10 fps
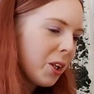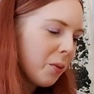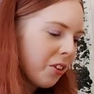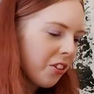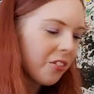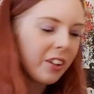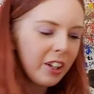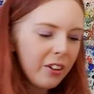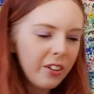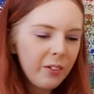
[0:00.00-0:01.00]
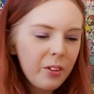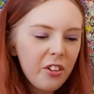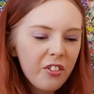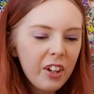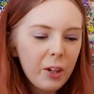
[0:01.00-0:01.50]
really good, which is
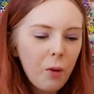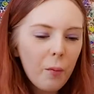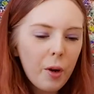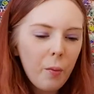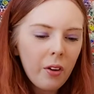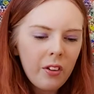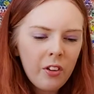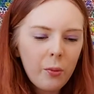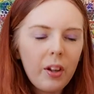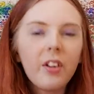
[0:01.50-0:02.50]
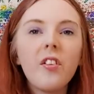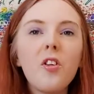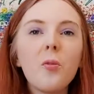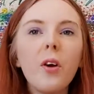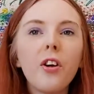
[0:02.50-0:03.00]
really what we want as well, because these
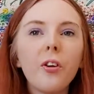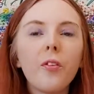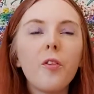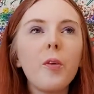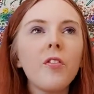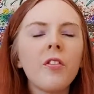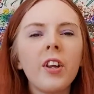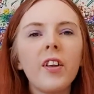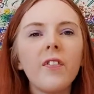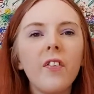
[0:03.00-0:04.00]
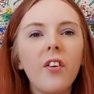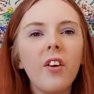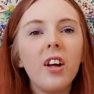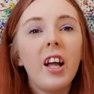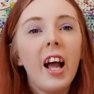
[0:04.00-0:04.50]
workshops have been running for
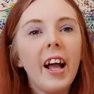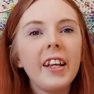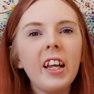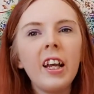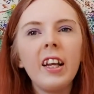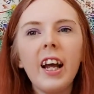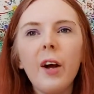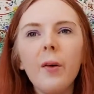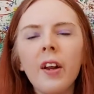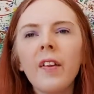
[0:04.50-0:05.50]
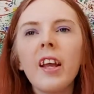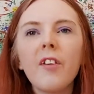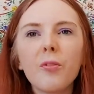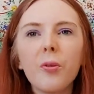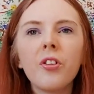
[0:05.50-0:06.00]
a year now, and I think
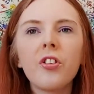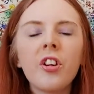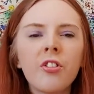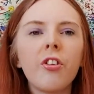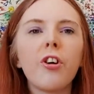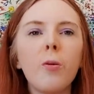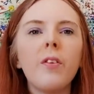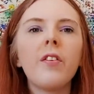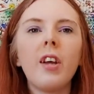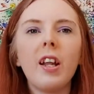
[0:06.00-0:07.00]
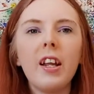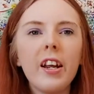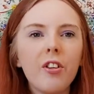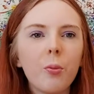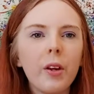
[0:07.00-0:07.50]
everyone just enjoy coming together
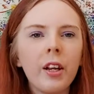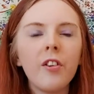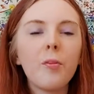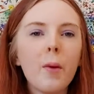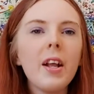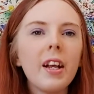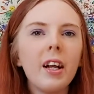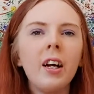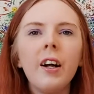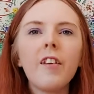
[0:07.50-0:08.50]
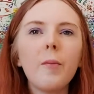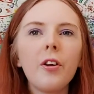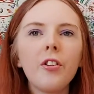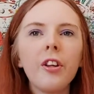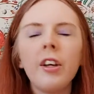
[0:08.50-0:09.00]
each week and just making art,
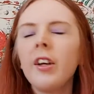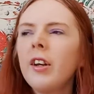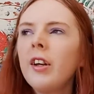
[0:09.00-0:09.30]
especially